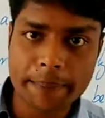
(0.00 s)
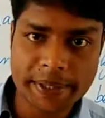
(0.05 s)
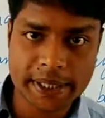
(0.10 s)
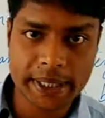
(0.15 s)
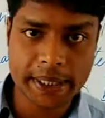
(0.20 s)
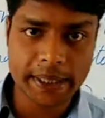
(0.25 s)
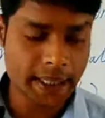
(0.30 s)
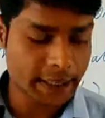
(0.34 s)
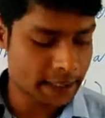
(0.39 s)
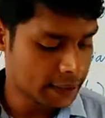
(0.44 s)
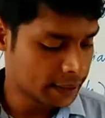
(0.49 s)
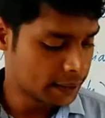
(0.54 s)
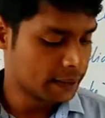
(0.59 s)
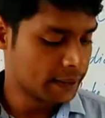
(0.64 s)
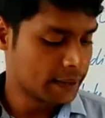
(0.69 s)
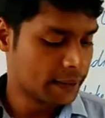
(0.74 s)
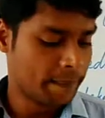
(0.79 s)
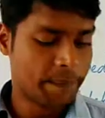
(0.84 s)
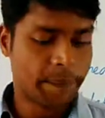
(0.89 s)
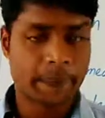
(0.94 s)
said that
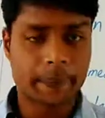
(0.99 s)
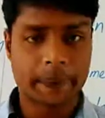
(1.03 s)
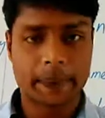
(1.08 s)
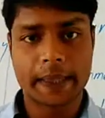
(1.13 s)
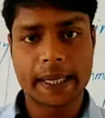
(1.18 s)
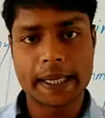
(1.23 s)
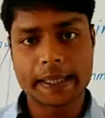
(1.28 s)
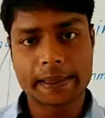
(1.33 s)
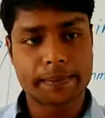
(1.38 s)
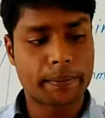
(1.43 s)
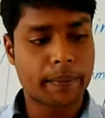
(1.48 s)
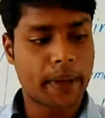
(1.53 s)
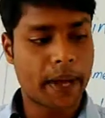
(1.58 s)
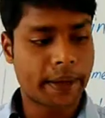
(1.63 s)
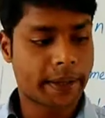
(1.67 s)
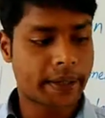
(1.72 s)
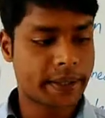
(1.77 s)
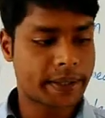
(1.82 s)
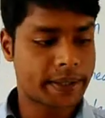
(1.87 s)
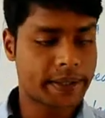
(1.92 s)
this
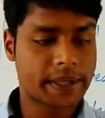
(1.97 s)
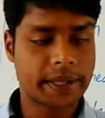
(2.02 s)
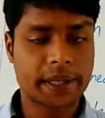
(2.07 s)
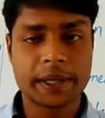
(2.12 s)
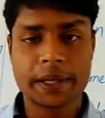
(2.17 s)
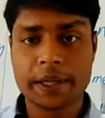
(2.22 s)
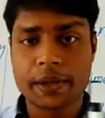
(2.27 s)
market is